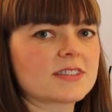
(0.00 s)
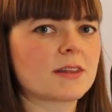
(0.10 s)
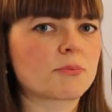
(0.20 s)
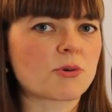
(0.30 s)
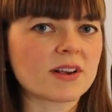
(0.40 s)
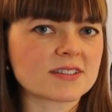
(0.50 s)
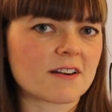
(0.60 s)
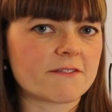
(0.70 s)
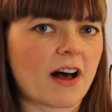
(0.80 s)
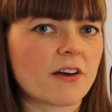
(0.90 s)
this the
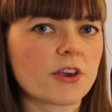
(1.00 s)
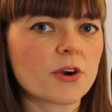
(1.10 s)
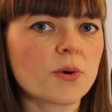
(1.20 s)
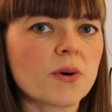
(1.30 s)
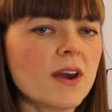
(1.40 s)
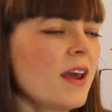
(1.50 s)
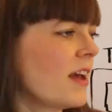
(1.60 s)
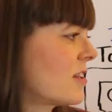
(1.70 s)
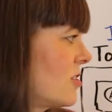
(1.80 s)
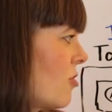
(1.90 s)
present value.
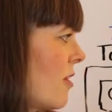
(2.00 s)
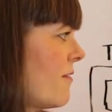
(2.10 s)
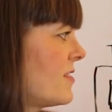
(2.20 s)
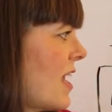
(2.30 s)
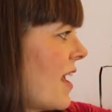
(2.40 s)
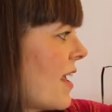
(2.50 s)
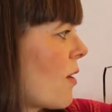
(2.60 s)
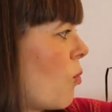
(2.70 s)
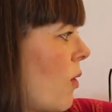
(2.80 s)
It's sort of taking,